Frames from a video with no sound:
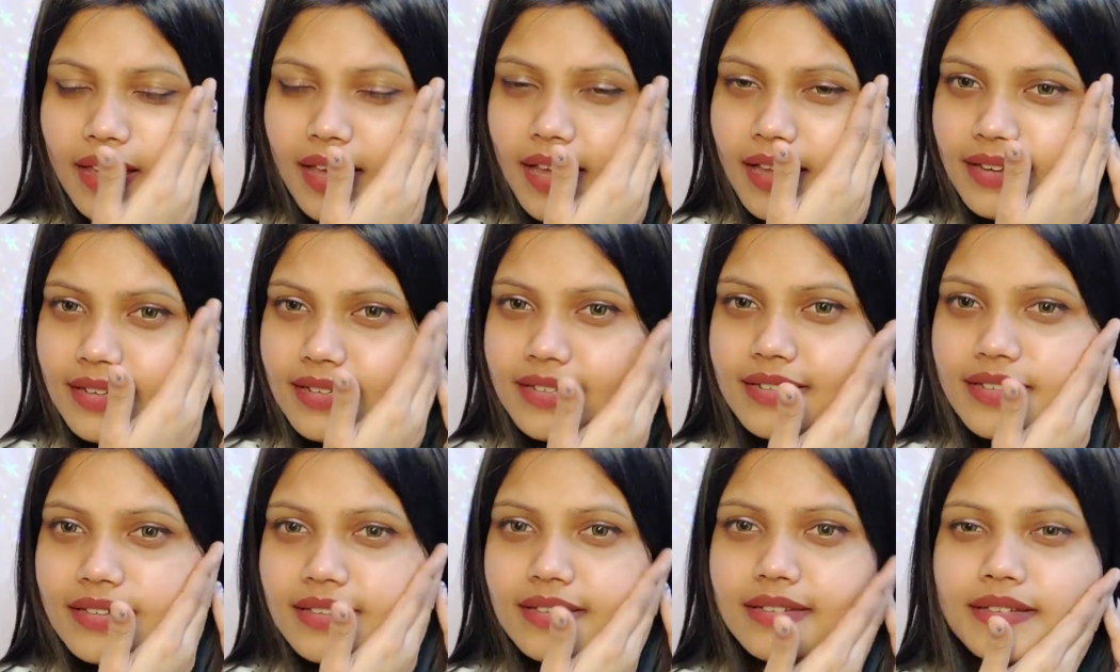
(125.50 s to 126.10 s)

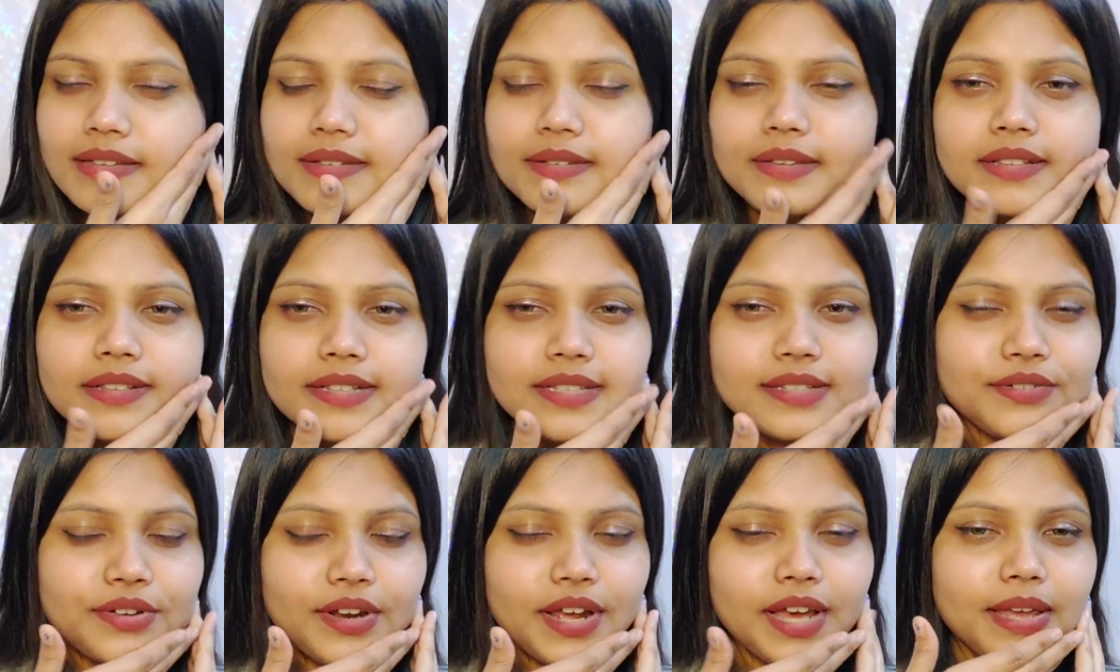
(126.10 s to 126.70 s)
and
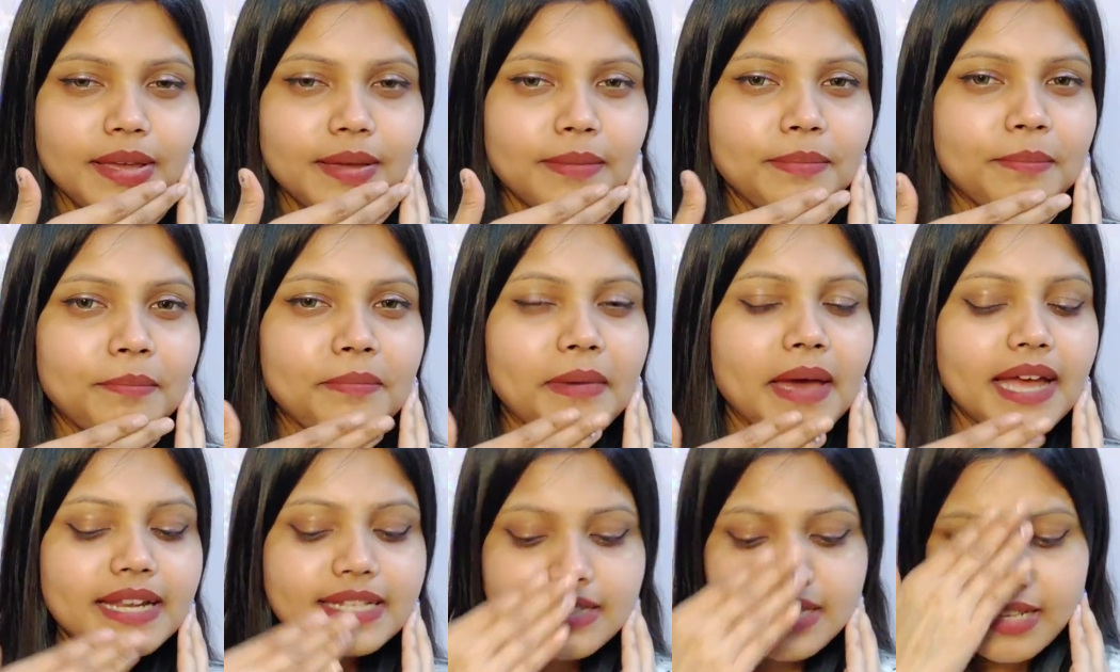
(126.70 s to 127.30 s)
try
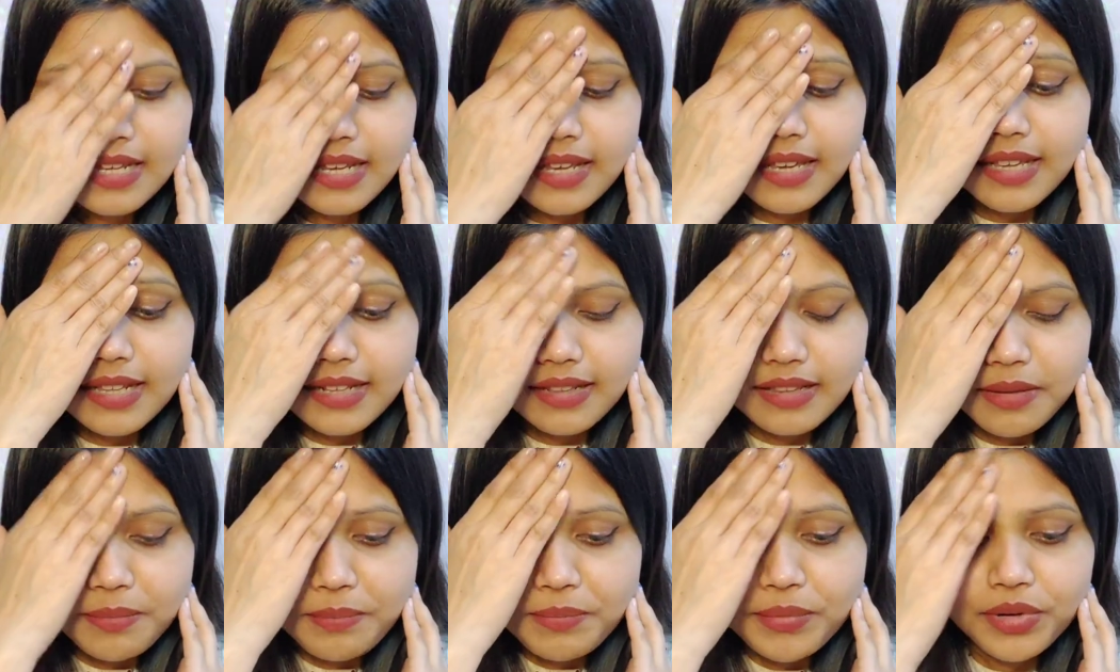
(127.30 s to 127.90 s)
patting
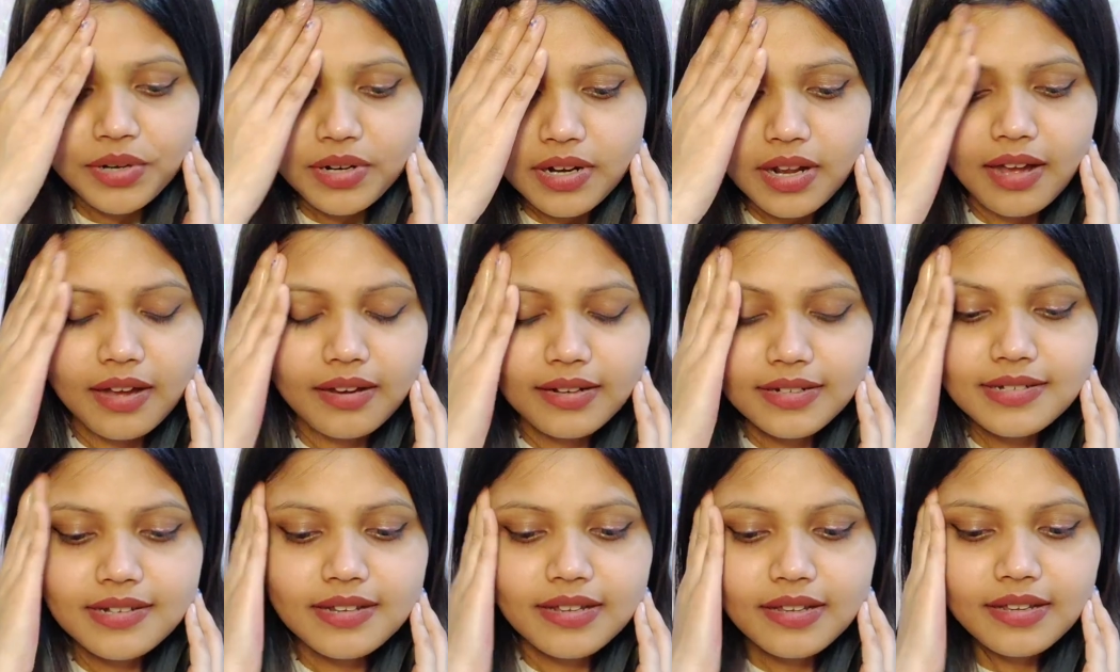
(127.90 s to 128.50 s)
in the
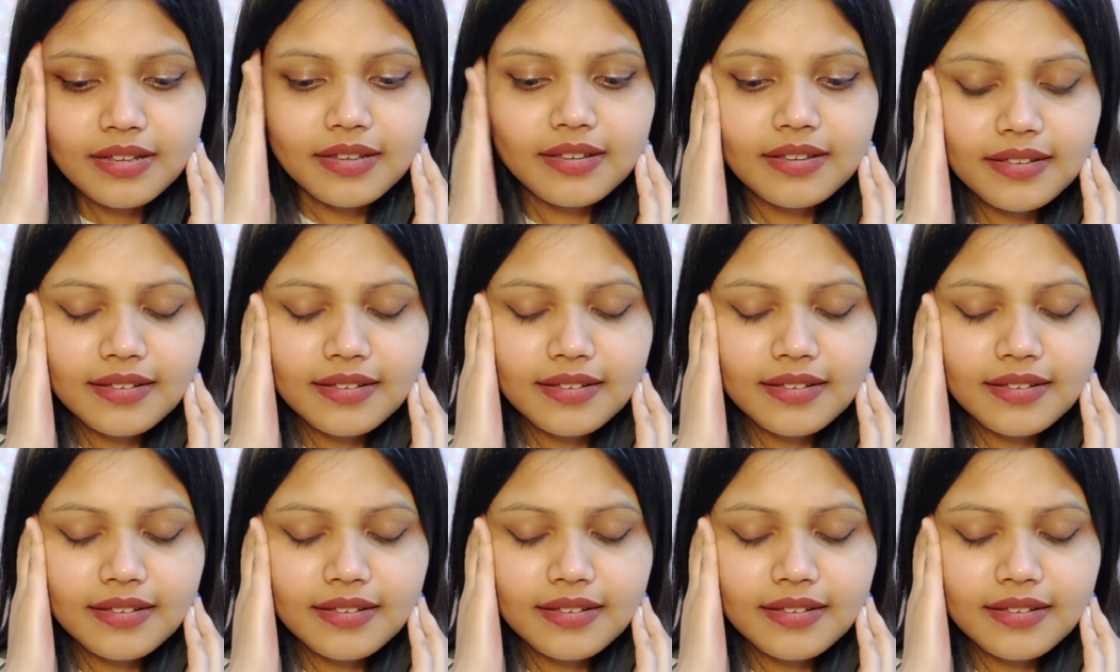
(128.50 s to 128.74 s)
product.